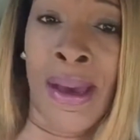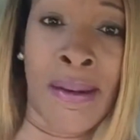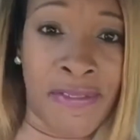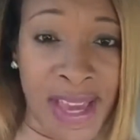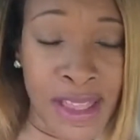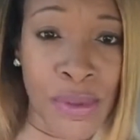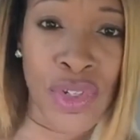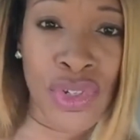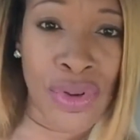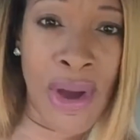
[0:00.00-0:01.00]
Faith was
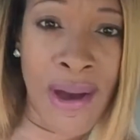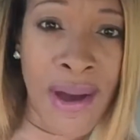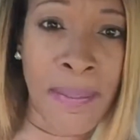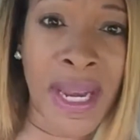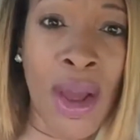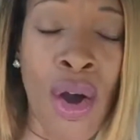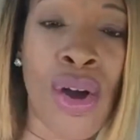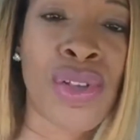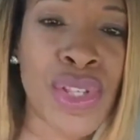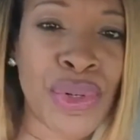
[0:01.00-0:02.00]
strong, but I
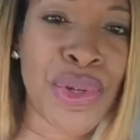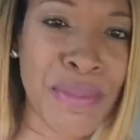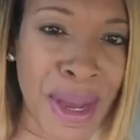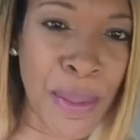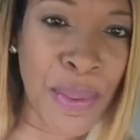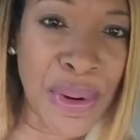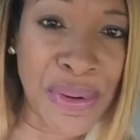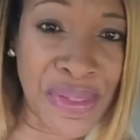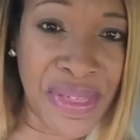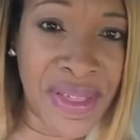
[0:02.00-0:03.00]
also knew my
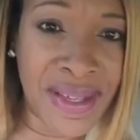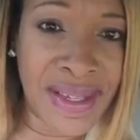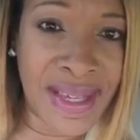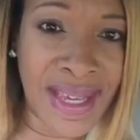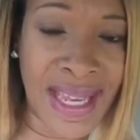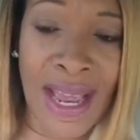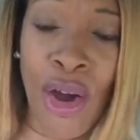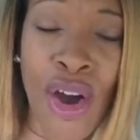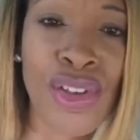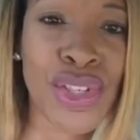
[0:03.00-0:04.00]
worth. And I
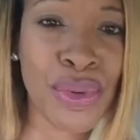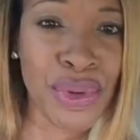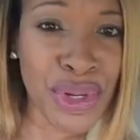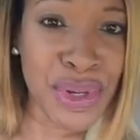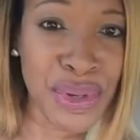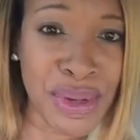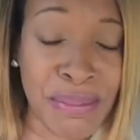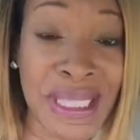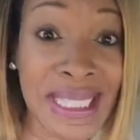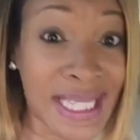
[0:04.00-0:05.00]
also knew and
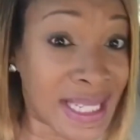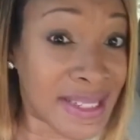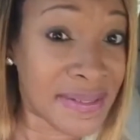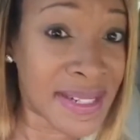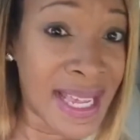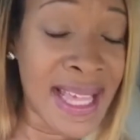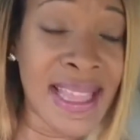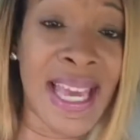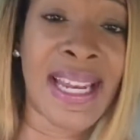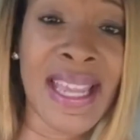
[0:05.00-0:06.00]
believed
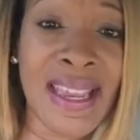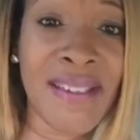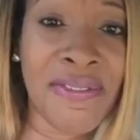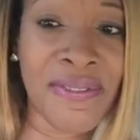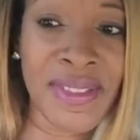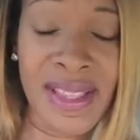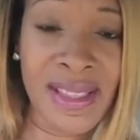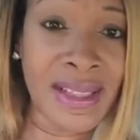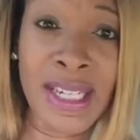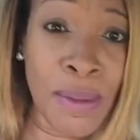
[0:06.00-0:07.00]
that if
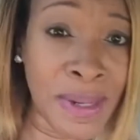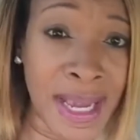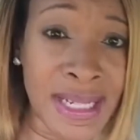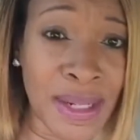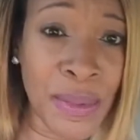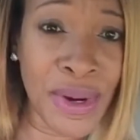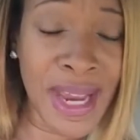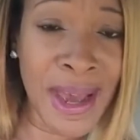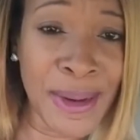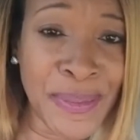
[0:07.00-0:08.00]
Leo Burnett didn't work
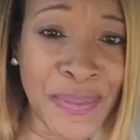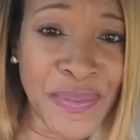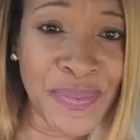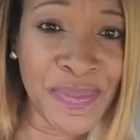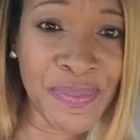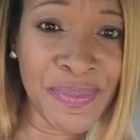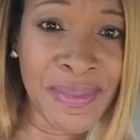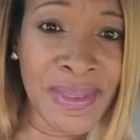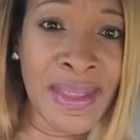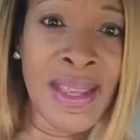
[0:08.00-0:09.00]
out,
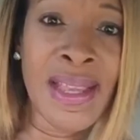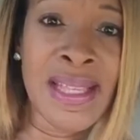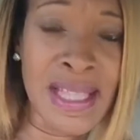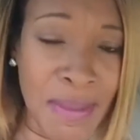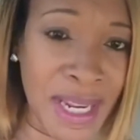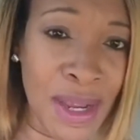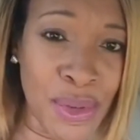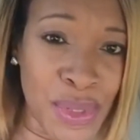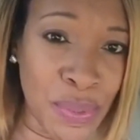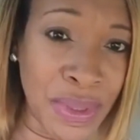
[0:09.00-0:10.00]
somebody
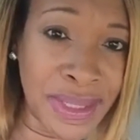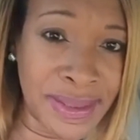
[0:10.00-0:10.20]
else would.